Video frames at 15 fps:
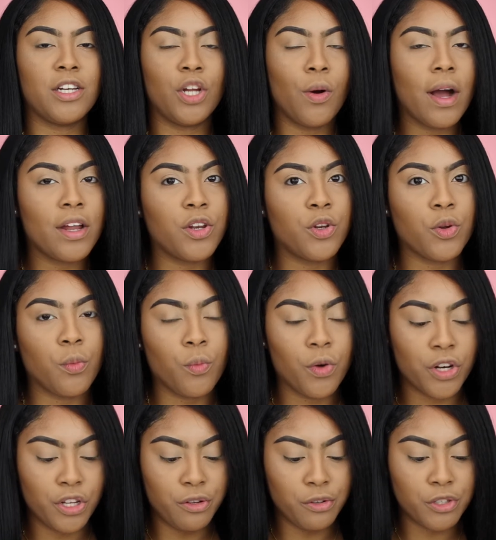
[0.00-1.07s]
know I
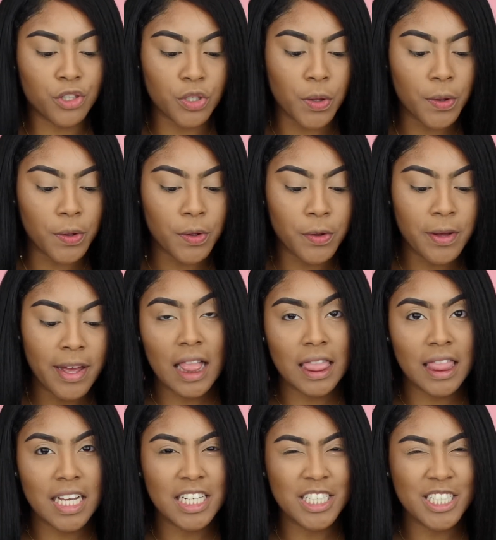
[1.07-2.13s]
want to use Soul.
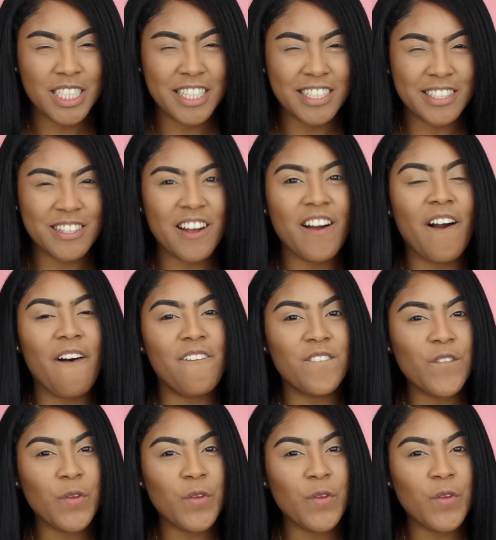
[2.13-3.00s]
Let's just go